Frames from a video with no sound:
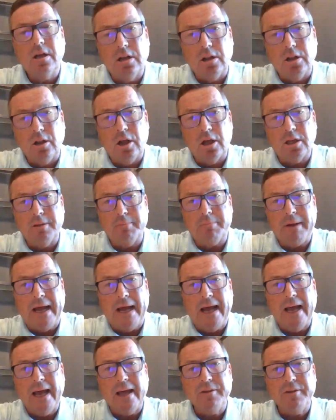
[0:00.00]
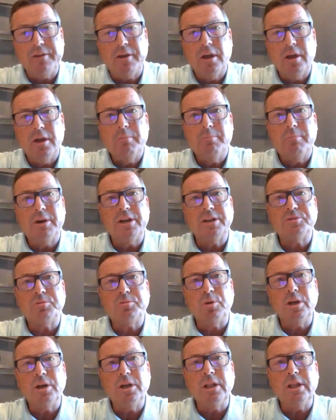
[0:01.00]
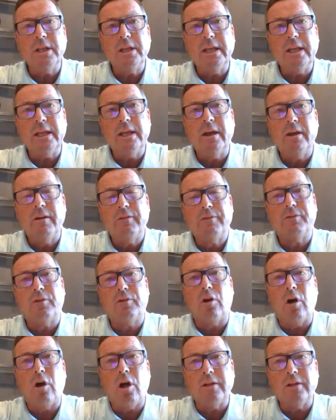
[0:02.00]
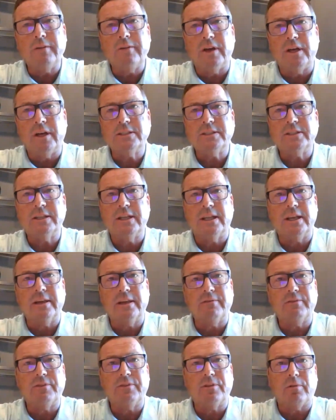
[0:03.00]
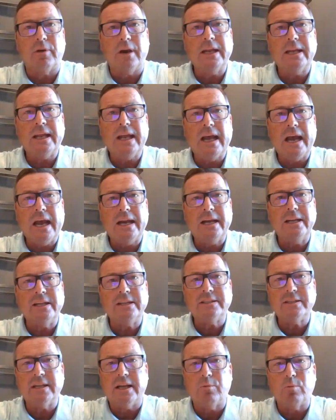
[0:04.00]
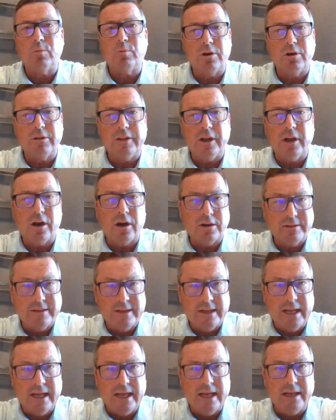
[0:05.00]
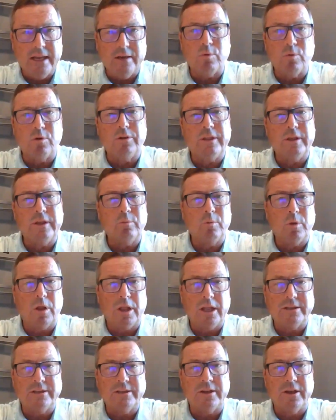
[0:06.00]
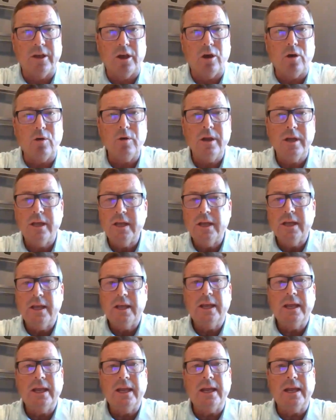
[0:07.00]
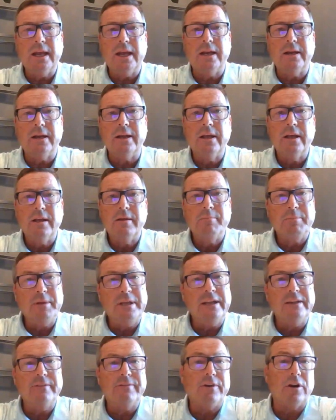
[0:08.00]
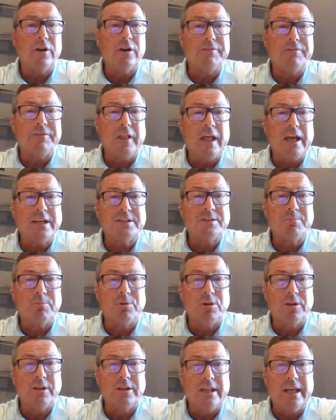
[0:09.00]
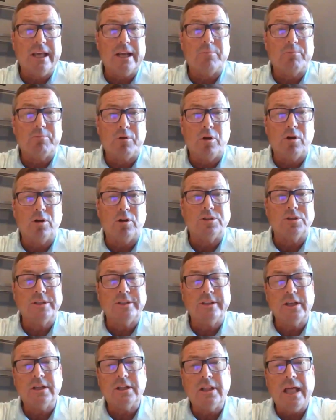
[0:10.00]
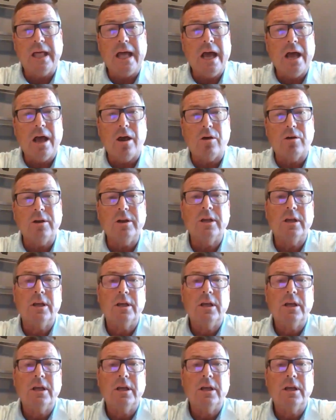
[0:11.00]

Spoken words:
along the path, but it's really for all of us to give the right guidance on where they are today and where they would like to go and being very flexible in that approach. And the cloud